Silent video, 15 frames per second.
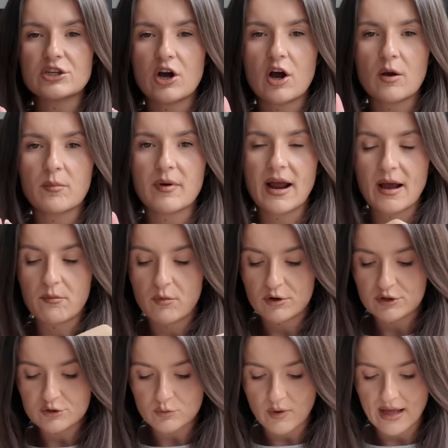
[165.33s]
a dark brown one
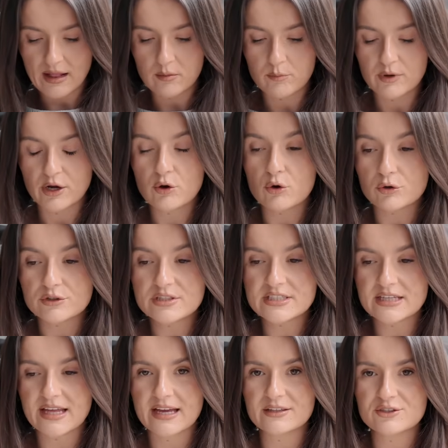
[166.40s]
as well, but I couldn't
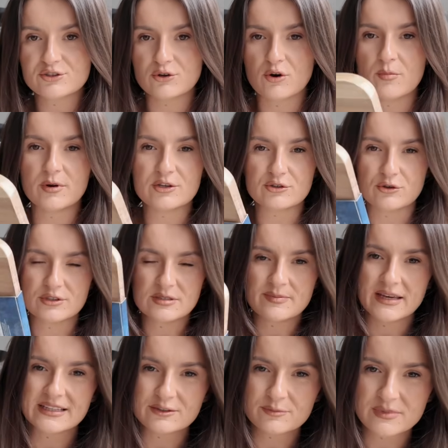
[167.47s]
see that installed, but it's already
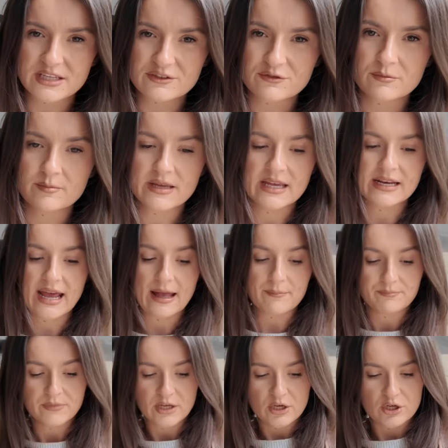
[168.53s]
picked up this from
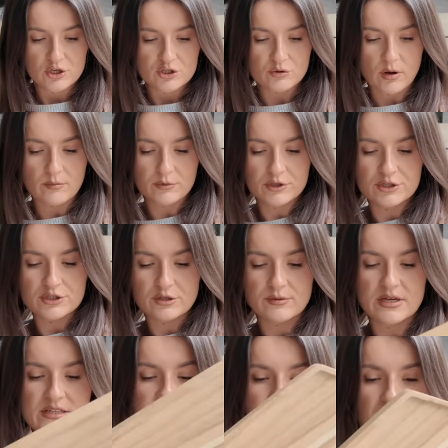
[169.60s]
B&M. So what I'm going to do
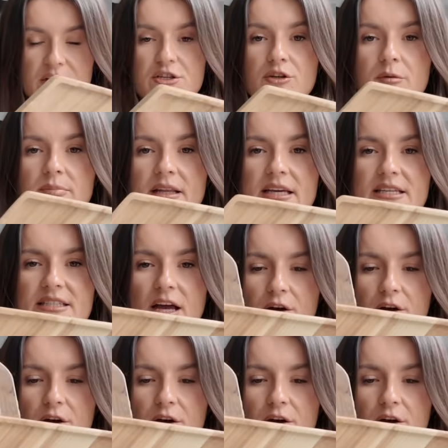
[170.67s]
is I'm actually going to place